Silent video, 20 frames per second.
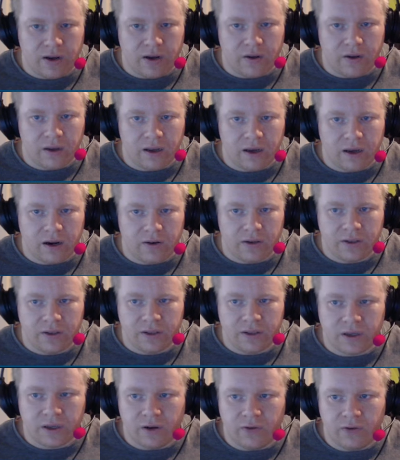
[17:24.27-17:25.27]
car
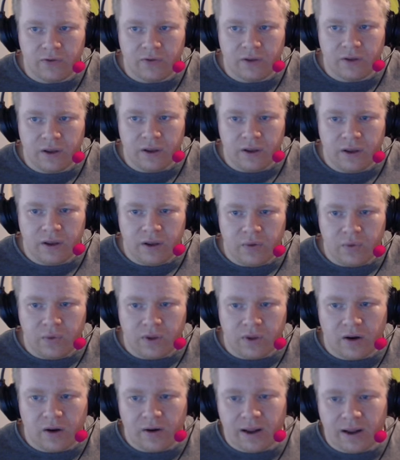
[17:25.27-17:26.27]
itself, we
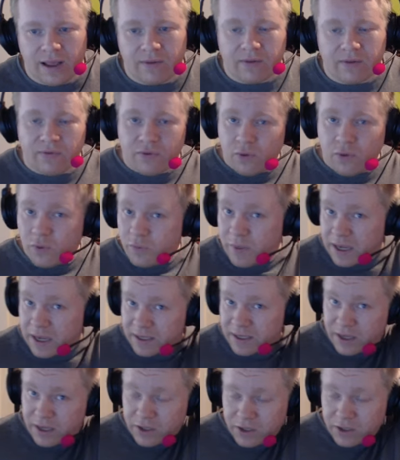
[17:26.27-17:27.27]
currently have the 4th
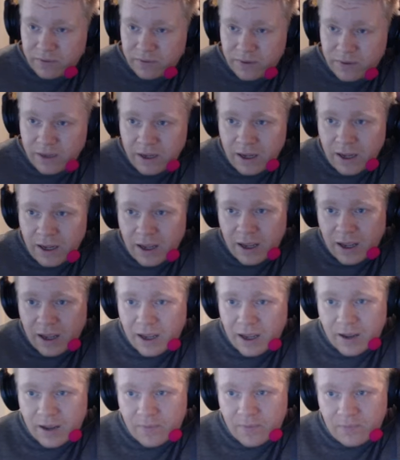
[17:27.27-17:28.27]
best engine.
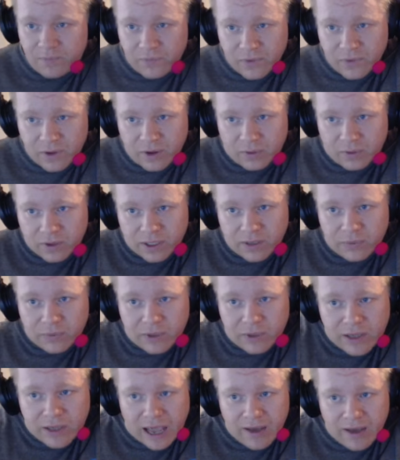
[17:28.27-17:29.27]
Obviously, we
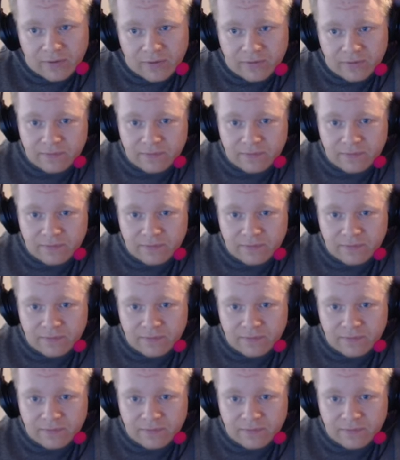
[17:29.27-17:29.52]
have